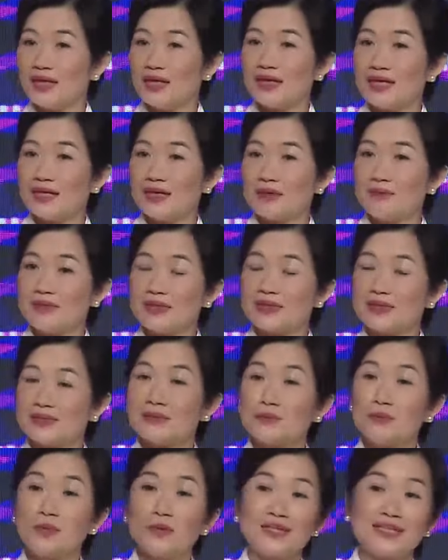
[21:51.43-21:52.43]
Uh, because
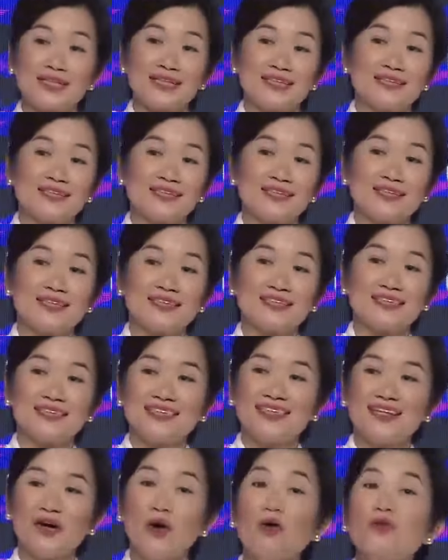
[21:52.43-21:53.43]
the board didn't
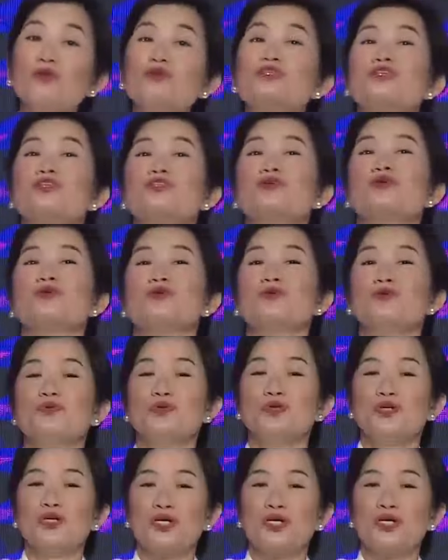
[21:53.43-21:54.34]
also